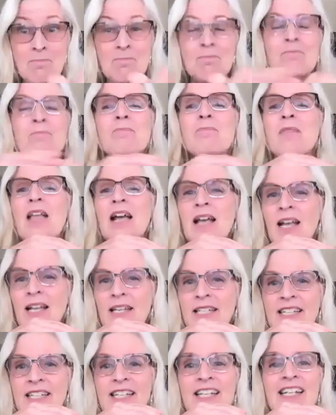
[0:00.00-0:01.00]
vagina,
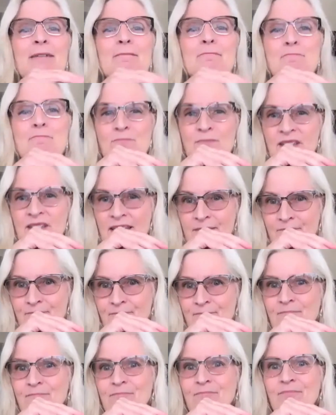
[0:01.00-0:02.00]
not just
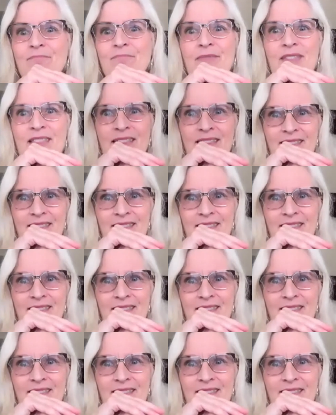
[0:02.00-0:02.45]
on